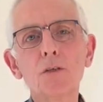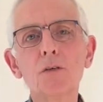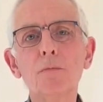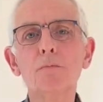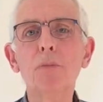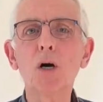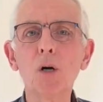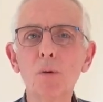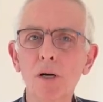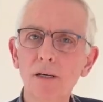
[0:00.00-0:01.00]
sort of
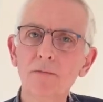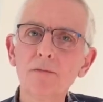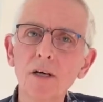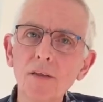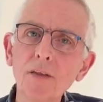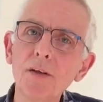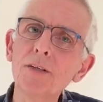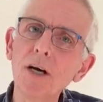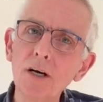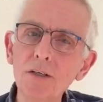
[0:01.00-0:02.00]
borrower rather
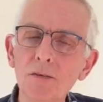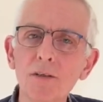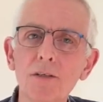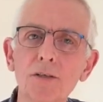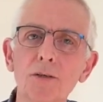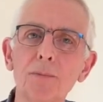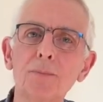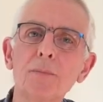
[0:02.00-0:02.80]
than owner of the tool.